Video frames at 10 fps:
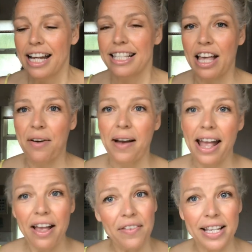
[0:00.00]
So
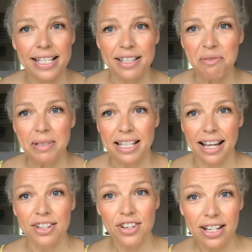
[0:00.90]
if this is something
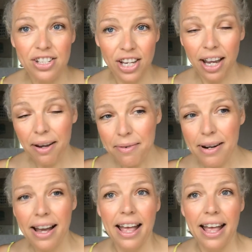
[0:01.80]
that interests you,